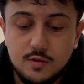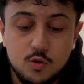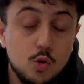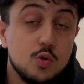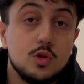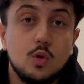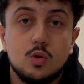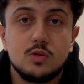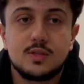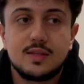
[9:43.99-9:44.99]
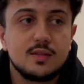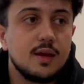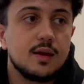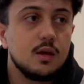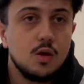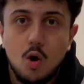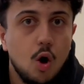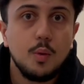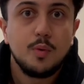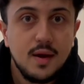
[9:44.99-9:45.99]
If you go to a locals, that's like
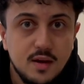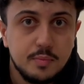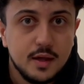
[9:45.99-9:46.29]
all branded